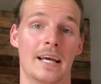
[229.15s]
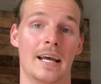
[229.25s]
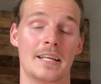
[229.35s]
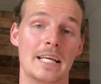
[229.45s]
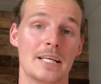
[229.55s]

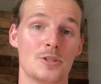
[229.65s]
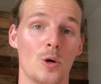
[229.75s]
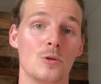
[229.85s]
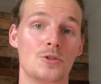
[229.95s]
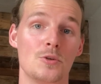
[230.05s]
"And He has
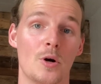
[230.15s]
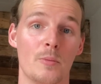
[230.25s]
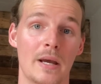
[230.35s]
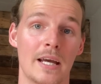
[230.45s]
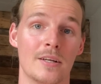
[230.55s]
told you, O
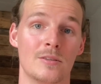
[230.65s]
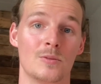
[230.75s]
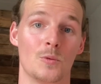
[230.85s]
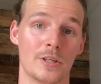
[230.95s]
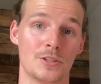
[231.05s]
man,
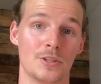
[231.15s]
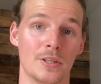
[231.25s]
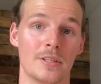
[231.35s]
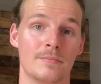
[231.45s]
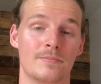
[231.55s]
what is good,